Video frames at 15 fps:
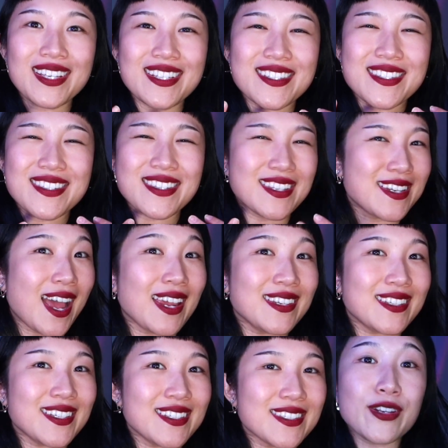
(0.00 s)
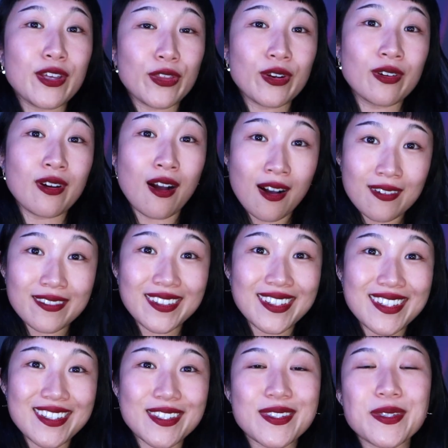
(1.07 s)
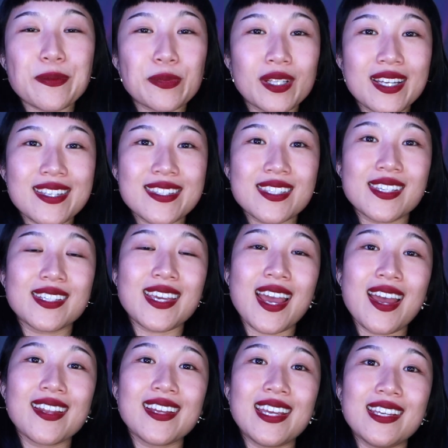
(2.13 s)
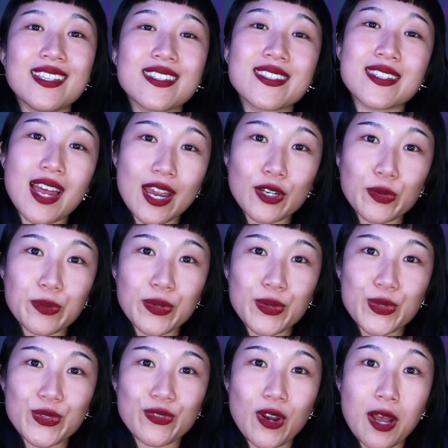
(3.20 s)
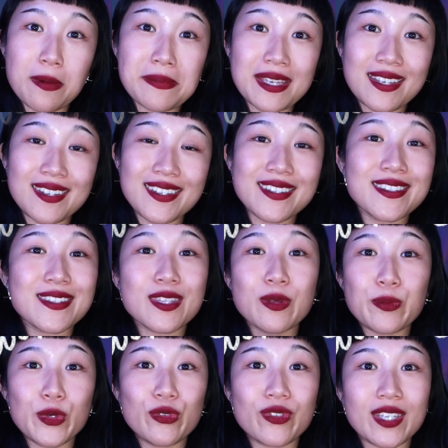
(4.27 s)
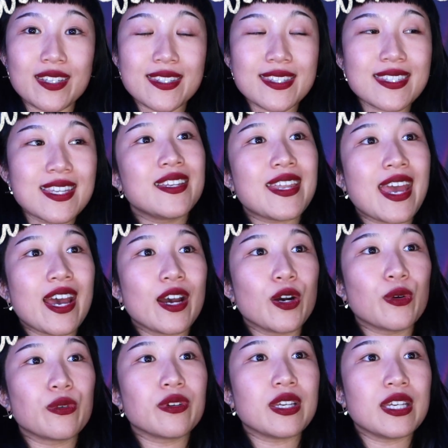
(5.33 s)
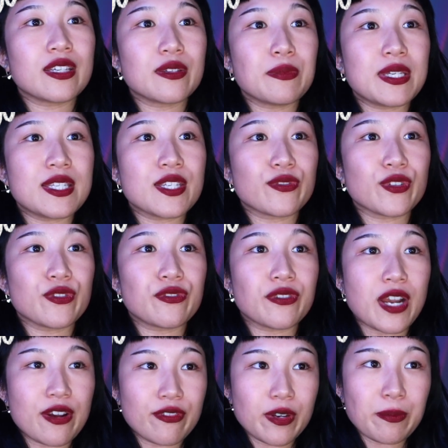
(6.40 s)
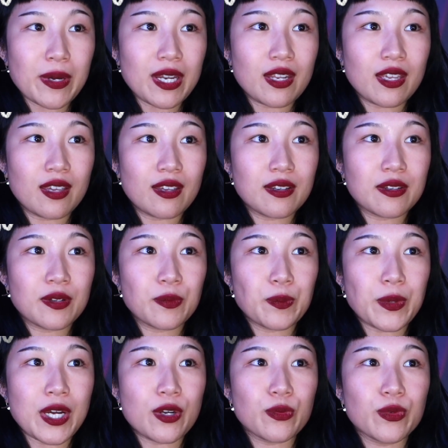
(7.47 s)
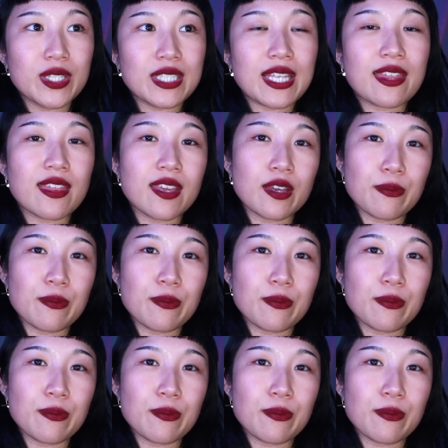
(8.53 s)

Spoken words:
it's the 90s. Another obvious place to get a style muse from is the movies. Now, it could be different for everybody, but really think